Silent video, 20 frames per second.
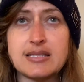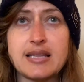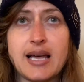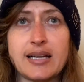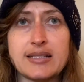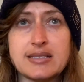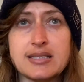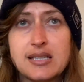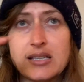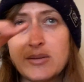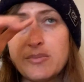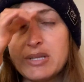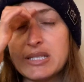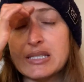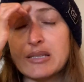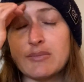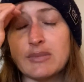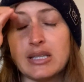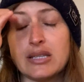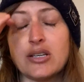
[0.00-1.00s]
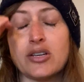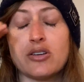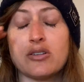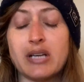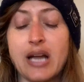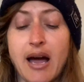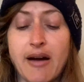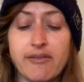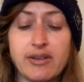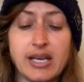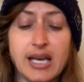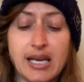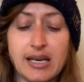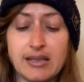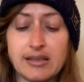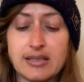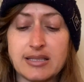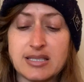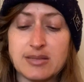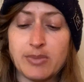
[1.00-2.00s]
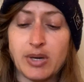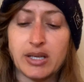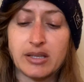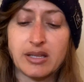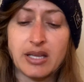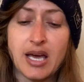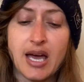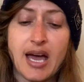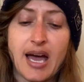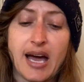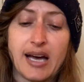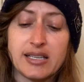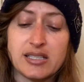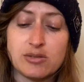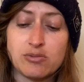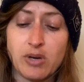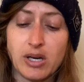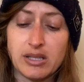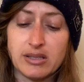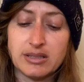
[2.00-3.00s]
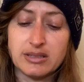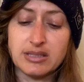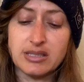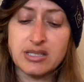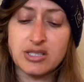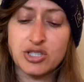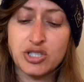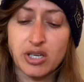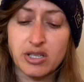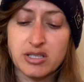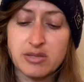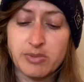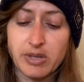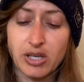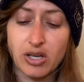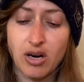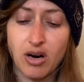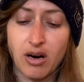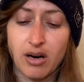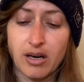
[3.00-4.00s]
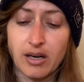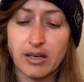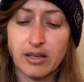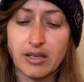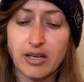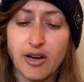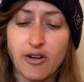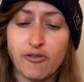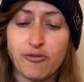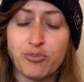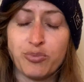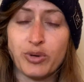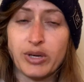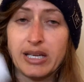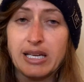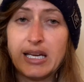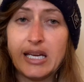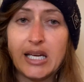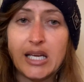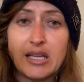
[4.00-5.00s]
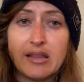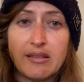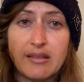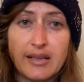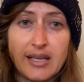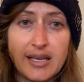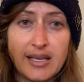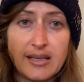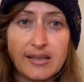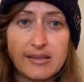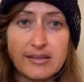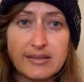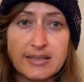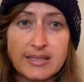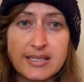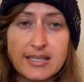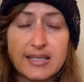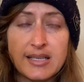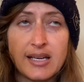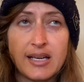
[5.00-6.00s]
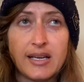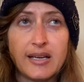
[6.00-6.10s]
That's going to be something that you're navigating this month, as well as this judgment card of bringing things